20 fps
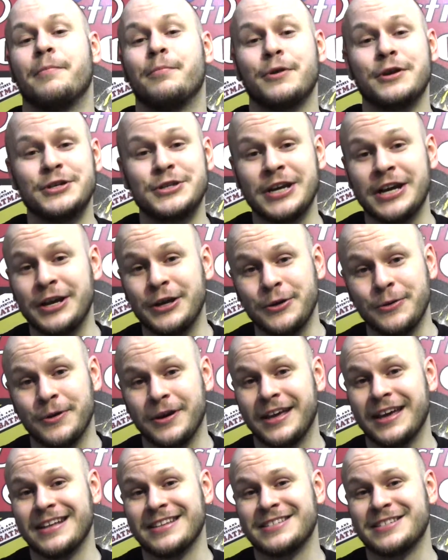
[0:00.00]
Appreciate you
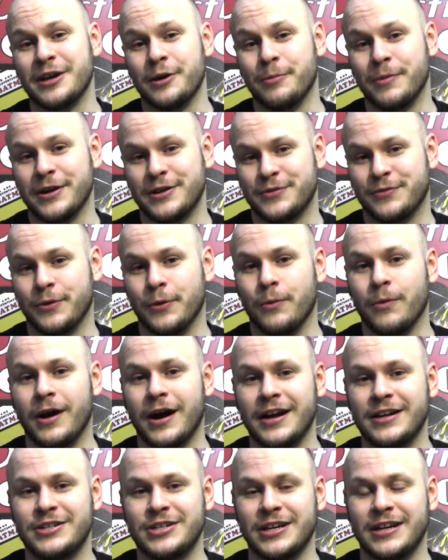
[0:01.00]
again so much for
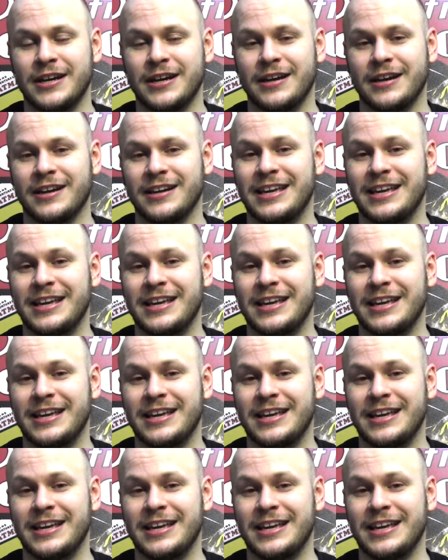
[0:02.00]
watching,